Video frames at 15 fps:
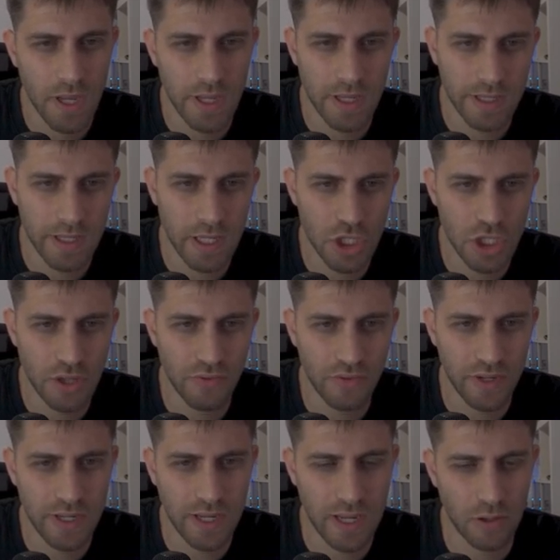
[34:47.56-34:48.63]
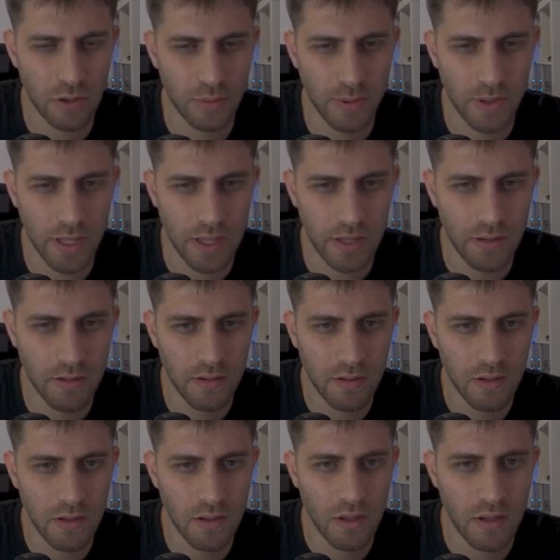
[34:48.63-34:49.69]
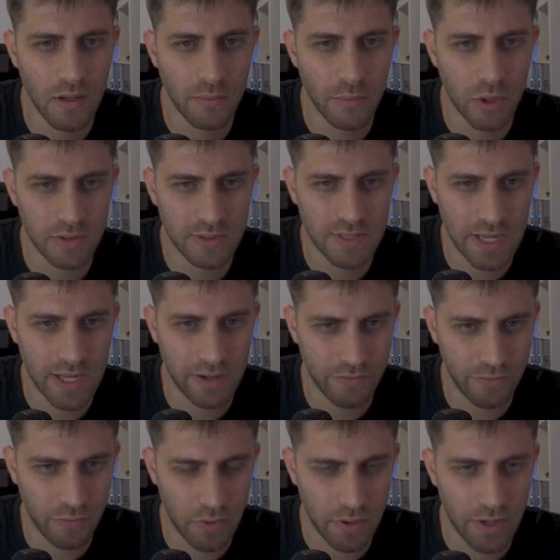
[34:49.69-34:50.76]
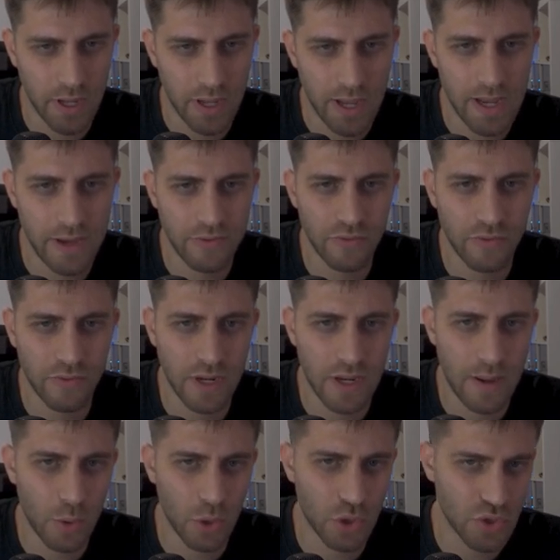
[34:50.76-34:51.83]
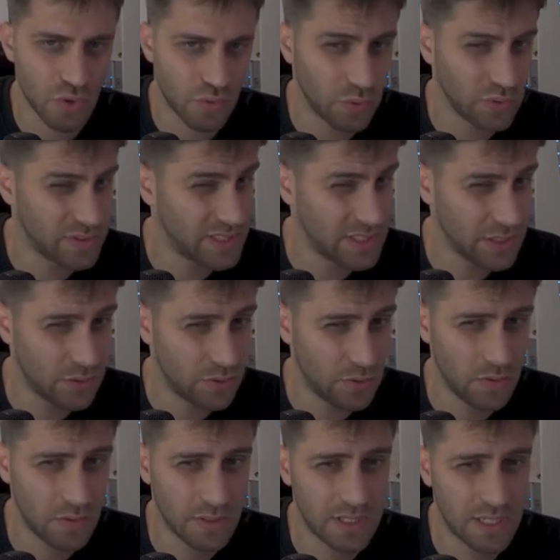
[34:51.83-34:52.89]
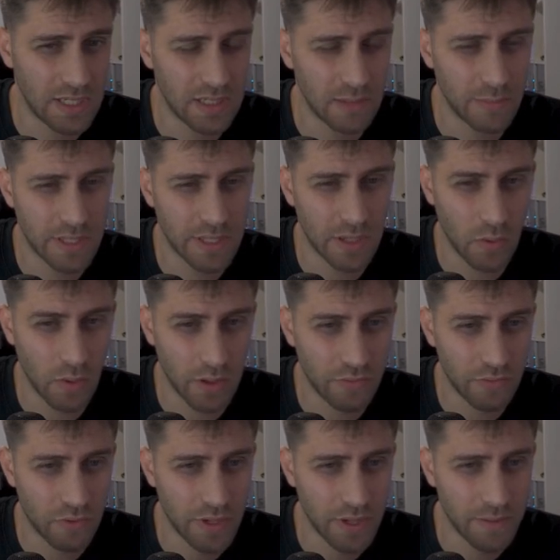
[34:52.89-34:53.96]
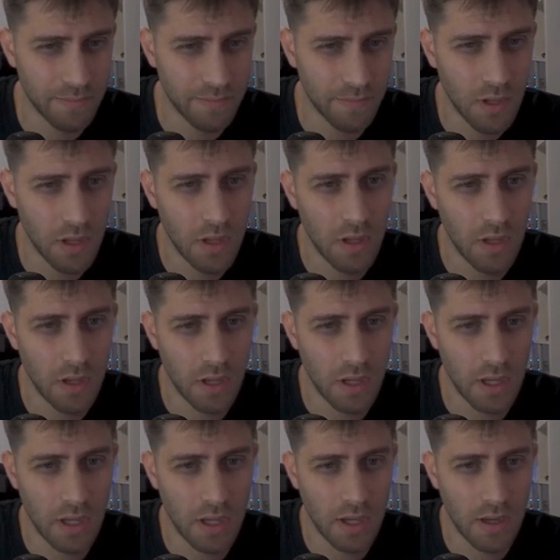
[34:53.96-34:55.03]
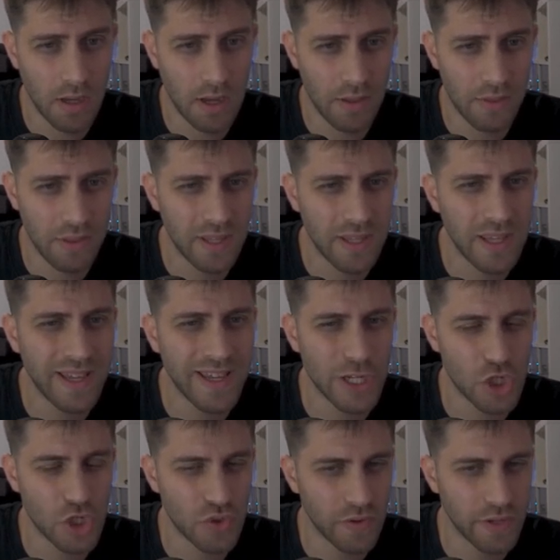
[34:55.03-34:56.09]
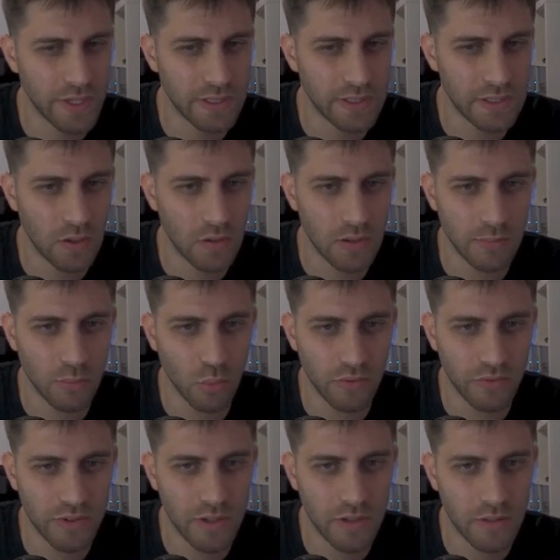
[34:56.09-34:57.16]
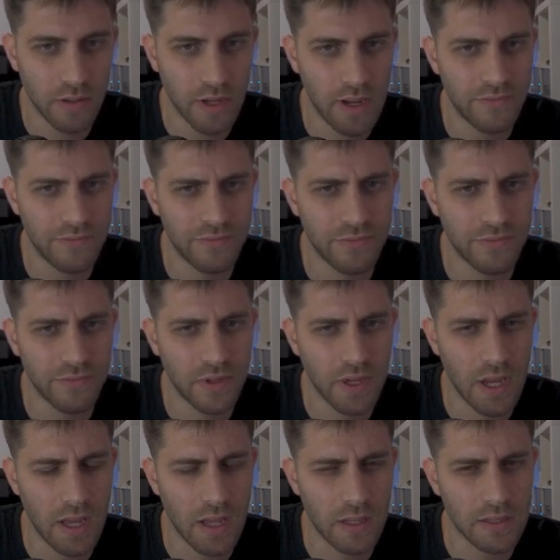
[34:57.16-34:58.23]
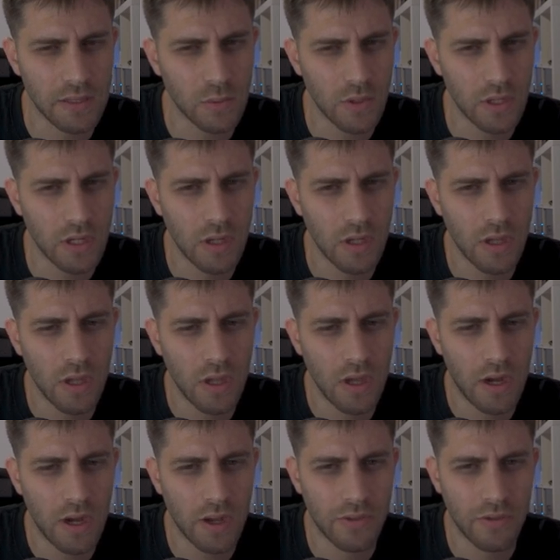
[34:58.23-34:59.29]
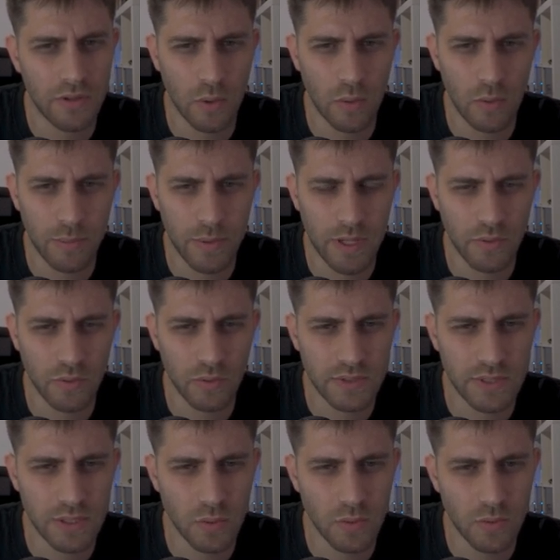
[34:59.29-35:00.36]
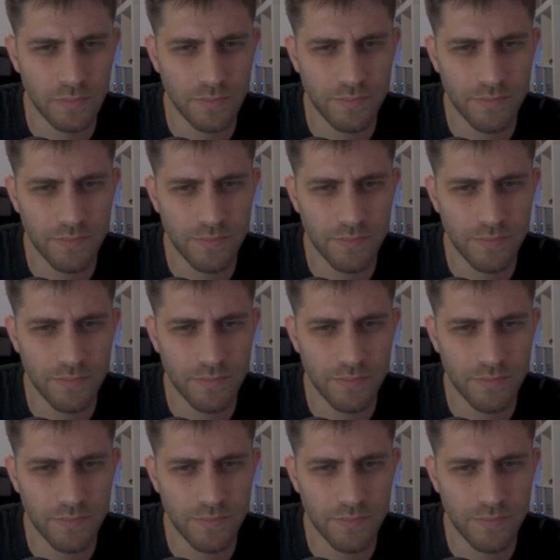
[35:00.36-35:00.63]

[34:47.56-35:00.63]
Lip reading: King g3 cannot play because knight e4. F3. I'm not sure. Rook c2. It's a little bit annoying for him. I think king h3 is the only move here. F, yeah, this one, I thought I will play rook c2.